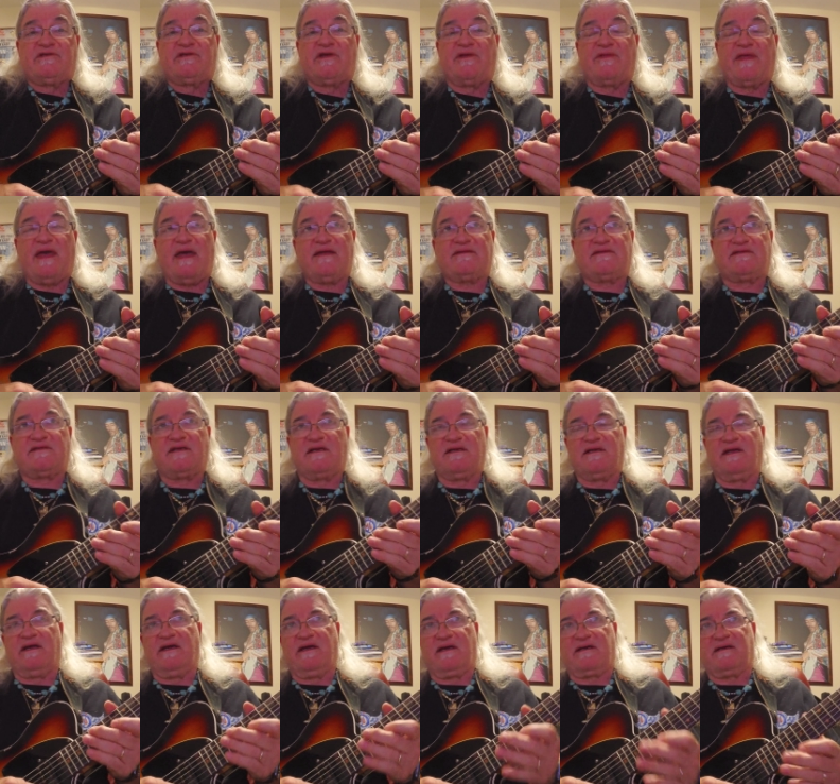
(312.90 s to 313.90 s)
So that's the
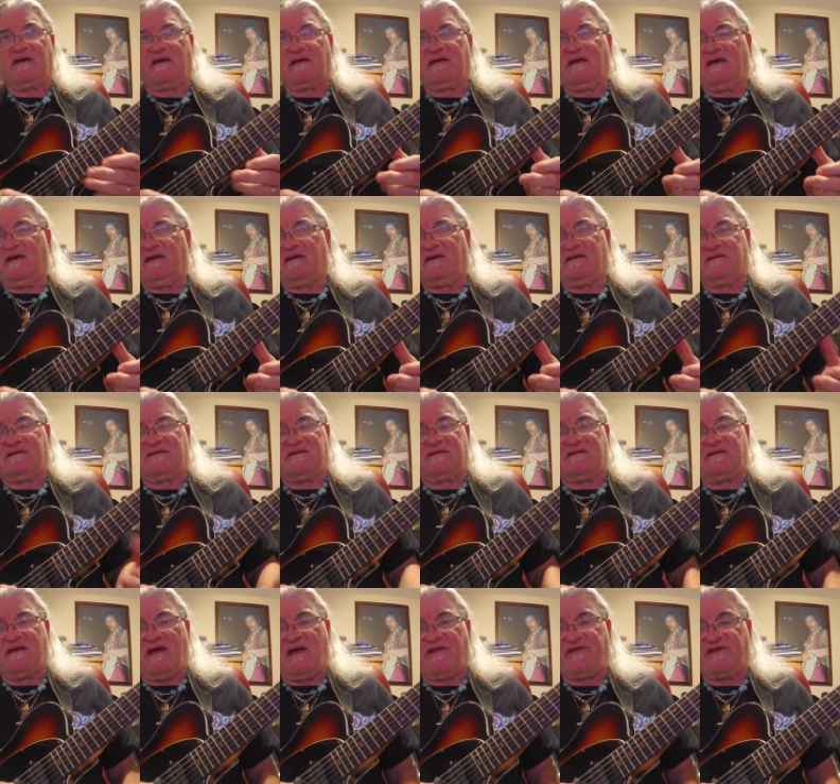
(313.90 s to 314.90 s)
lick. Again, it's
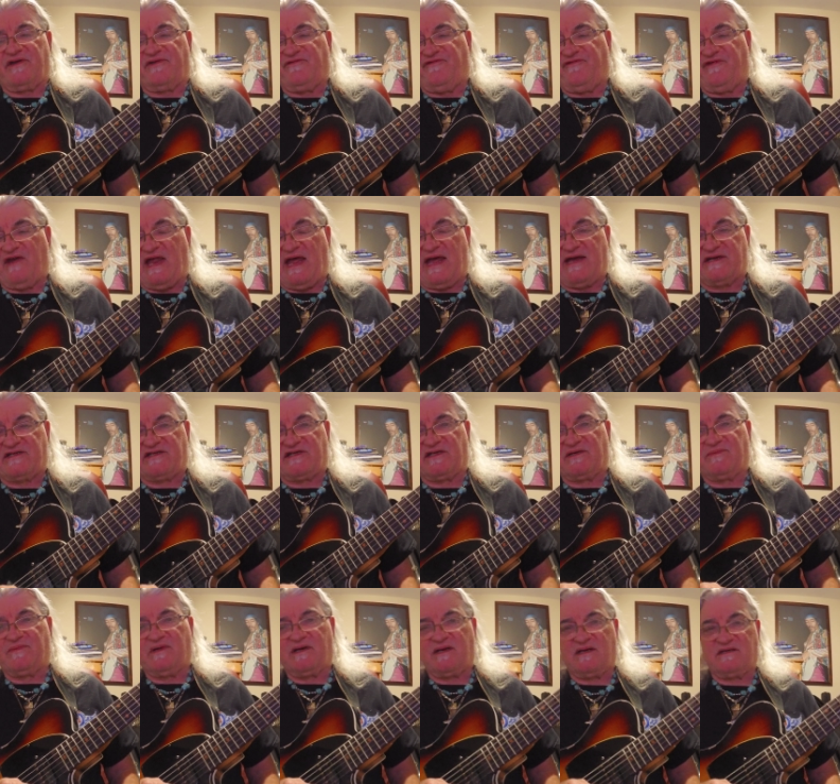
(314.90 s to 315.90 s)
nothing flashy,
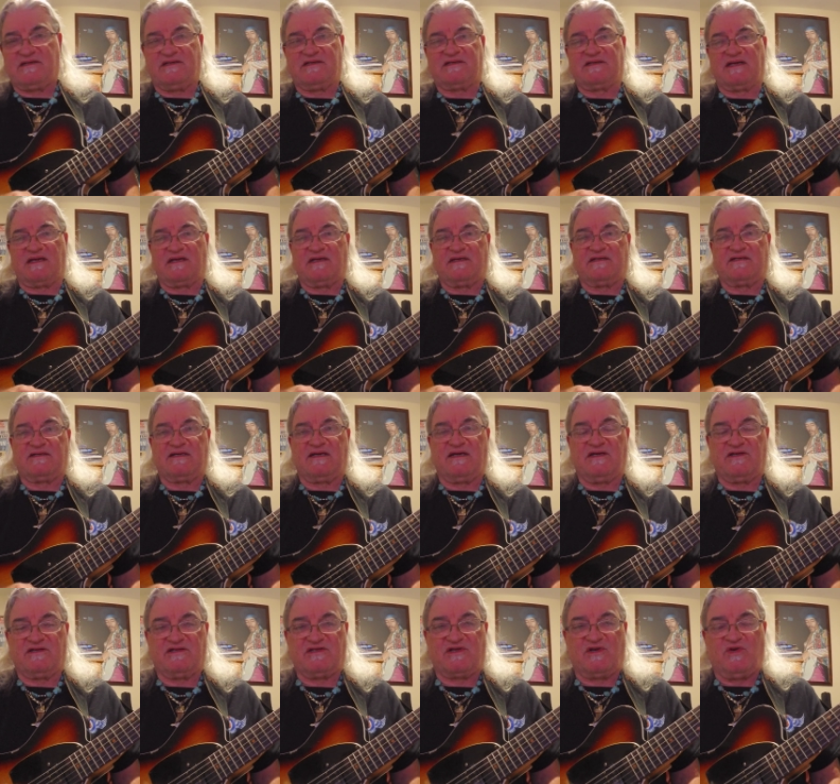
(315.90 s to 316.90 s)
but I just think it
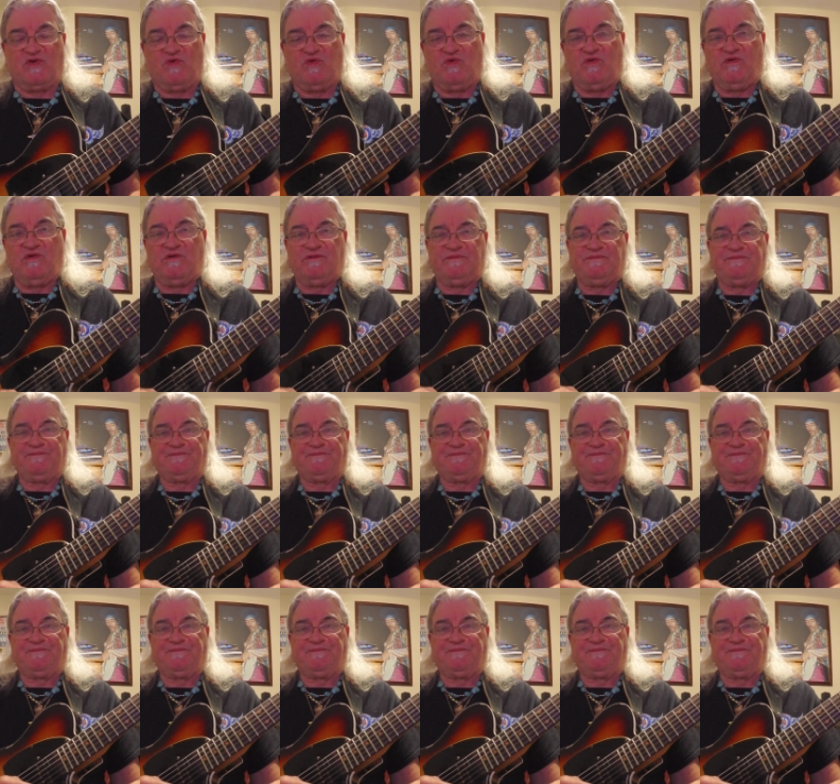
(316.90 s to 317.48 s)
sounds cool